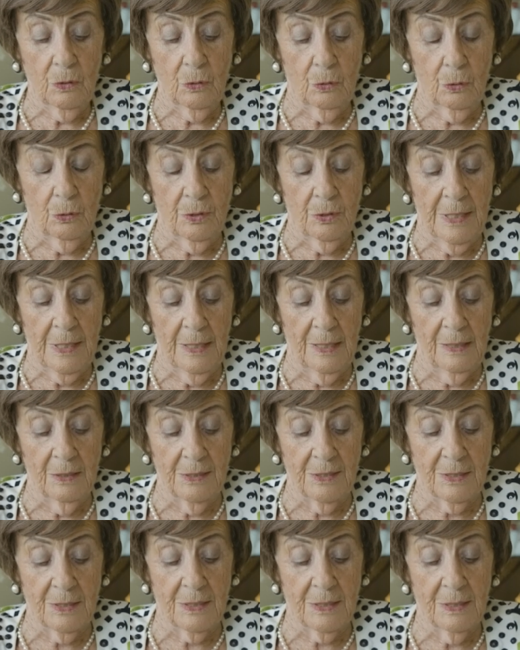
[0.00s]
good
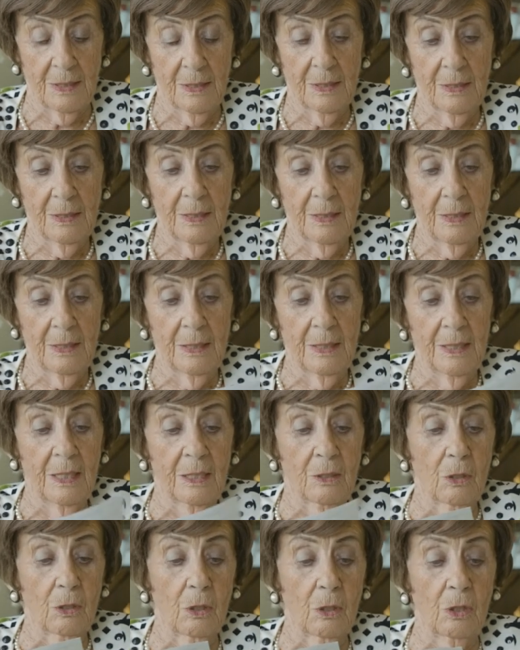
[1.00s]
health,
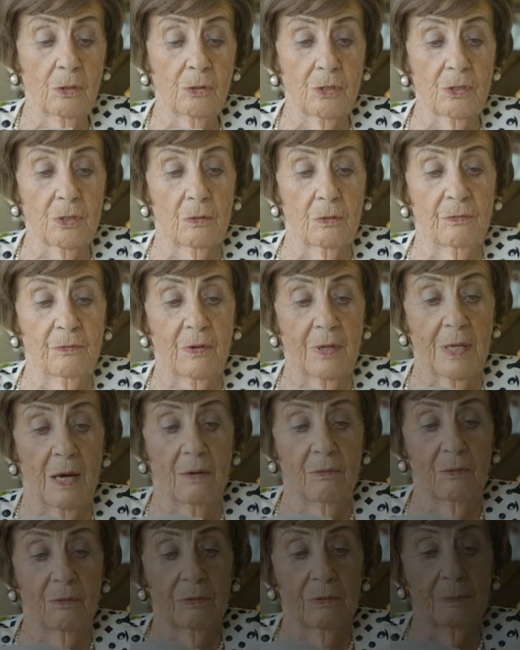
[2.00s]
and lots of
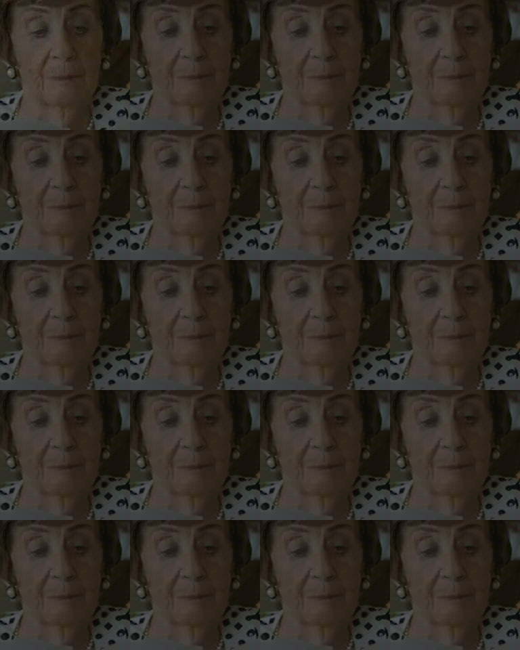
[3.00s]
love.